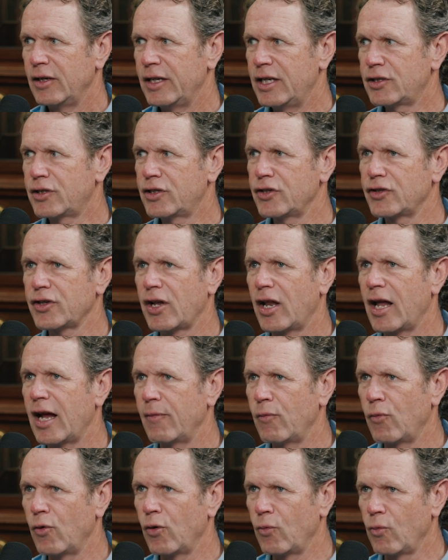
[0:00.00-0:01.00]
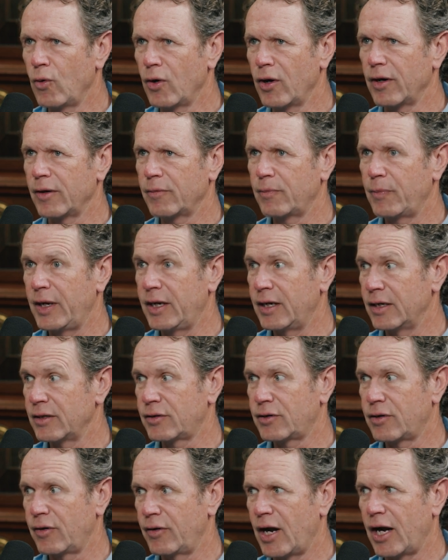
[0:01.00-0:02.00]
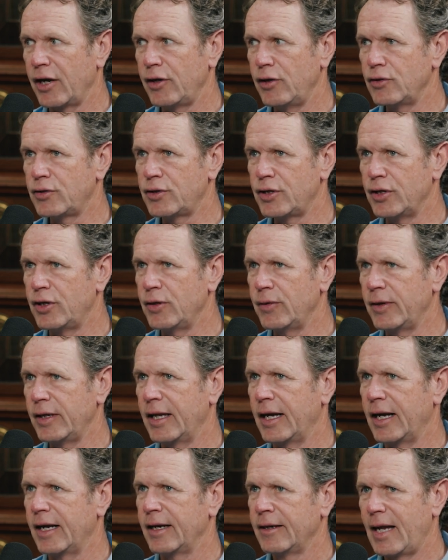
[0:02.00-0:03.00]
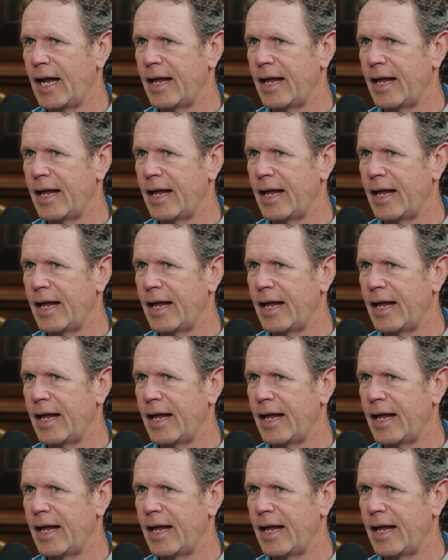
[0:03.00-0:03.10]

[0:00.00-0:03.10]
This is a lot more work because they're not used to doing that.